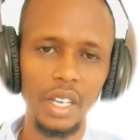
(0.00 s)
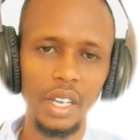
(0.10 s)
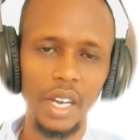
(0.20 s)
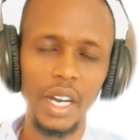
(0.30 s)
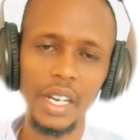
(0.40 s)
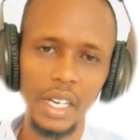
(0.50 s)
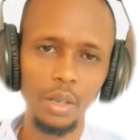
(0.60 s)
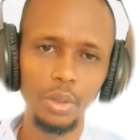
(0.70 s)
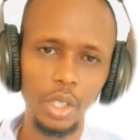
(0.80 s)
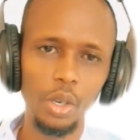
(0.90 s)
an
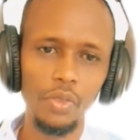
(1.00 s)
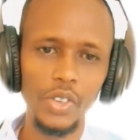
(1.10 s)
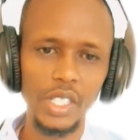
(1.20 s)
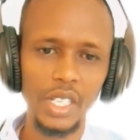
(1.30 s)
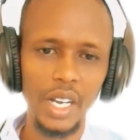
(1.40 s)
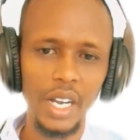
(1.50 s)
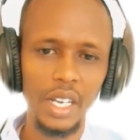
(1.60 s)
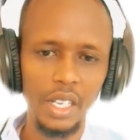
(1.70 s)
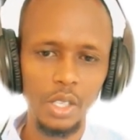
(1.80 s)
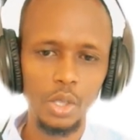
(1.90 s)
accounting officer
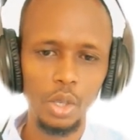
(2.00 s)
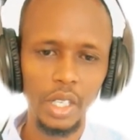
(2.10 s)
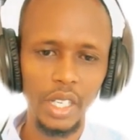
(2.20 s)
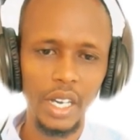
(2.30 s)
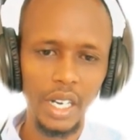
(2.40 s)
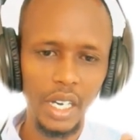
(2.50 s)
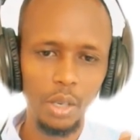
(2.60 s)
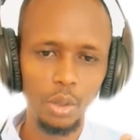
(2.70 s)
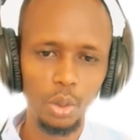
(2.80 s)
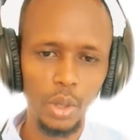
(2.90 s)
is only
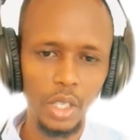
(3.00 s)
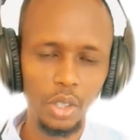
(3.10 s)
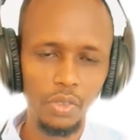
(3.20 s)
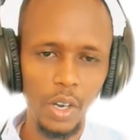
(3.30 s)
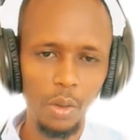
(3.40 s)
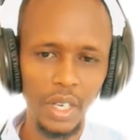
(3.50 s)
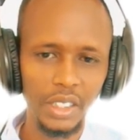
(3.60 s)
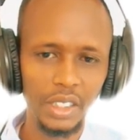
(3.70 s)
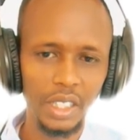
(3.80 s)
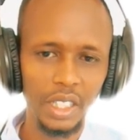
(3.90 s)
allowed to write off how much?
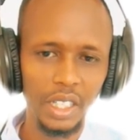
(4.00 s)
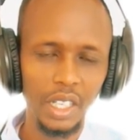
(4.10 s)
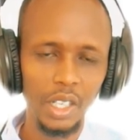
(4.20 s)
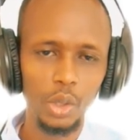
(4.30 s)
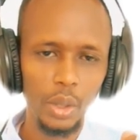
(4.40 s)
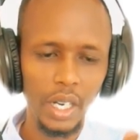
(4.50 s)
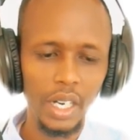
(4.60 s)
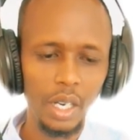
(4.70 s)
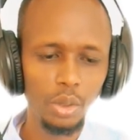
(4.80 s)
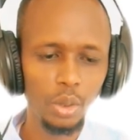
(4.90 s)
You are
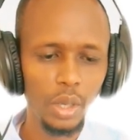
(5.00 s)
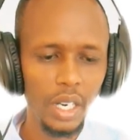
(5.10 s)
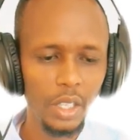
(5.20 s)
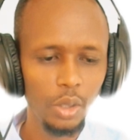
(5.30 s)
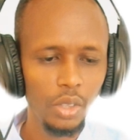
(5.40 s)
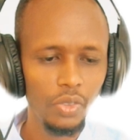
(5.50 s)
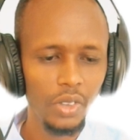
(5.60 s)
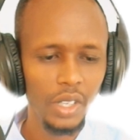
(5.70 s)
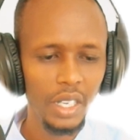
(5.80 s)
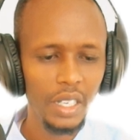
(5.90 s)
allowed to write off
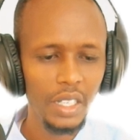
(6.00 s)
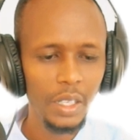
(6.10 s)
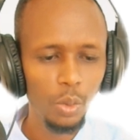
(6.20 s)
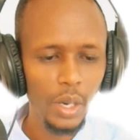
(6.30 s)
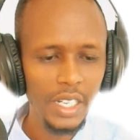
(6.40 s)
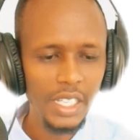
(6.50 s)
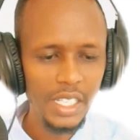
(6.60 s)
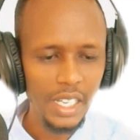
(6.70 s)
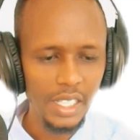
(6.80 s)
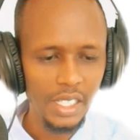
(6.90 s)
in one
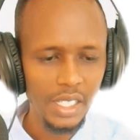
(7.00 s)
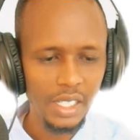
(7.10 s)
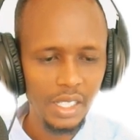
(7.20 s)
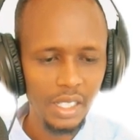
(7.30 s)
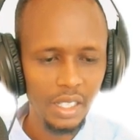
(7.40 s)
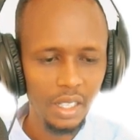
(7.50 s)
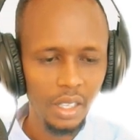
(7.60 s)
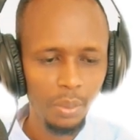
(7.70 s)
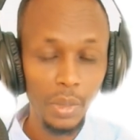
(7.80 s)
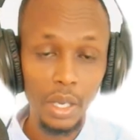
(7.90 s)
instance.
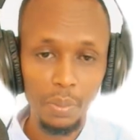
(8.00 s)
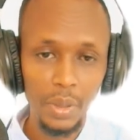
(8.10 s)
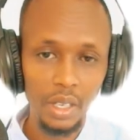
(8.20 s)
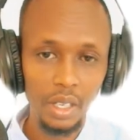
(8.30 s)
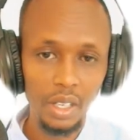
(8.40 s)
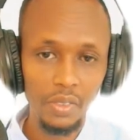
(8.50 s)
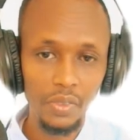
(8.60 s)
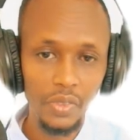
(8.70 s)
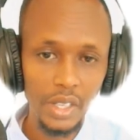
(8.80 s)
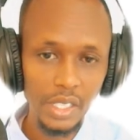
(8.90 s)
Maybe if
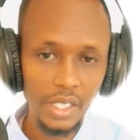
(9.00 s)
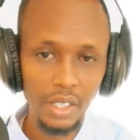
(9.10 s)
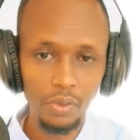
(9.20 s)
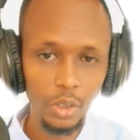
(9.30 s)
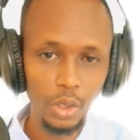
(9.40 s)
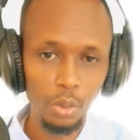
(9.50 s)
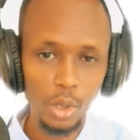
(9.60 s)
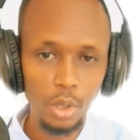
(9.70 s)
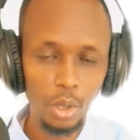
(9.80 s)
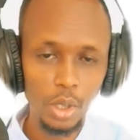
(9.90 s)
this inventory
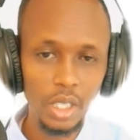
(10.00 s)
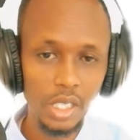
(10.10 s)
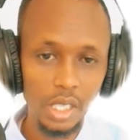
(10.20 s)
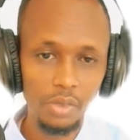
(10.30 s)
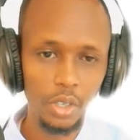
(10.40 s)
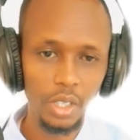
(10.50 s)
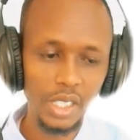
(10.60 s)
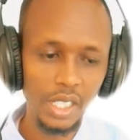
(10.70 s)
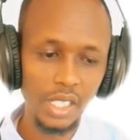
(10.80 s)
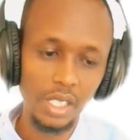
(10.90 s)
was lost in several
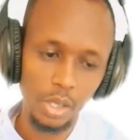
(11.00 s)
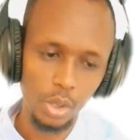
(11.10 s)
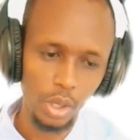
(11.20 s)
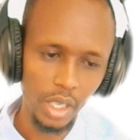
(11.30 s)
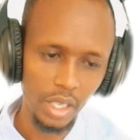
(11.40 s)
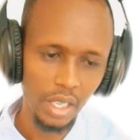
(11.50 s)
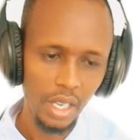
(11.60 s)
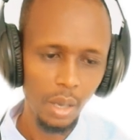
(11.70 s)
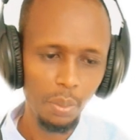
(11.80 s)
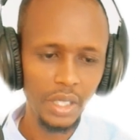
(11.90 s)
instances, it's okay.
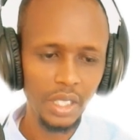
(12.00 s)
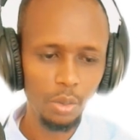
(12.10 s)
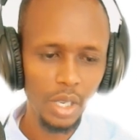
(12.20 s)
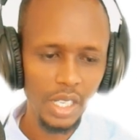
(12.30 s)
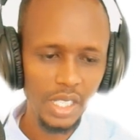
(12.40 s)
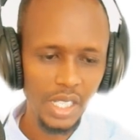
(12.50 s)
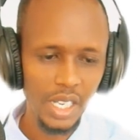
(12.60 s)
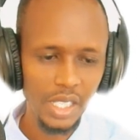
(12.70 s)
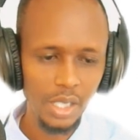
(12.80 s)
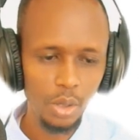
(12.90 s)
But in one
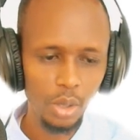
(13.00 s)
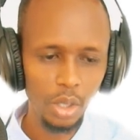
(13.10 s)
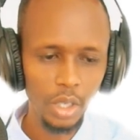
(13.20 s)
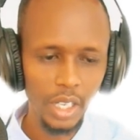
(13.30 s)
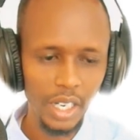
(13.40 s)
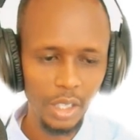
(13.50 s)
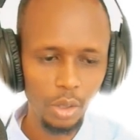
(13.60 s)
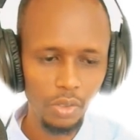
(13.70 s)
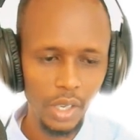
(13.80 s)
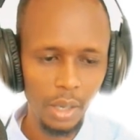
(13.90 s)
instance, you can only write
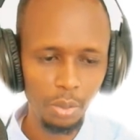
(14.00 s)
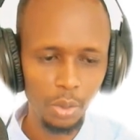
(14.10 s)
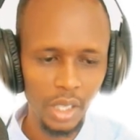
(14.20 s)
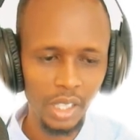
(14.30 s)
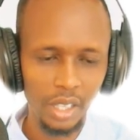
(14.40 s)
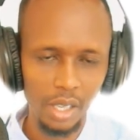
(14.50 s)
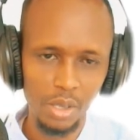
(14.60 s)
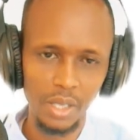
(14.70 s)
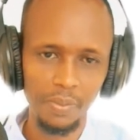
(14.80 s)
off up to 100,000.